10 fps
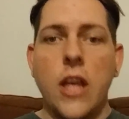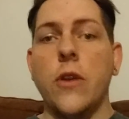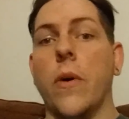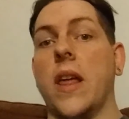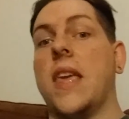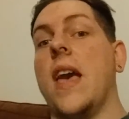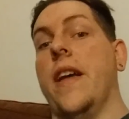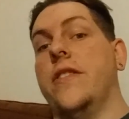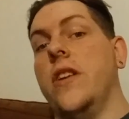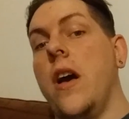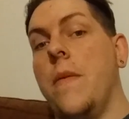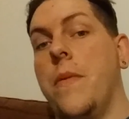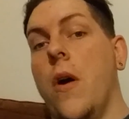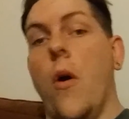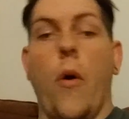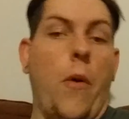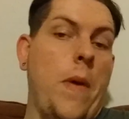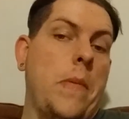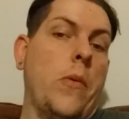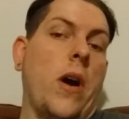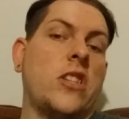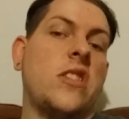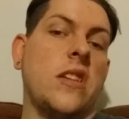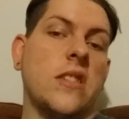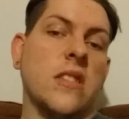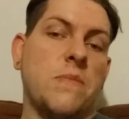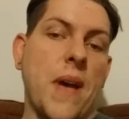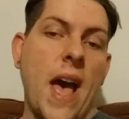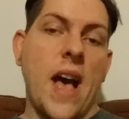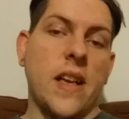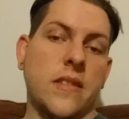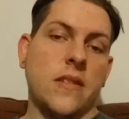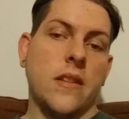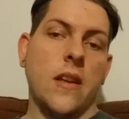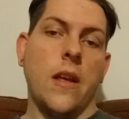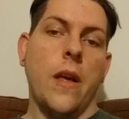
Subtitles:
you want to catch up, or maybe watch seasons past,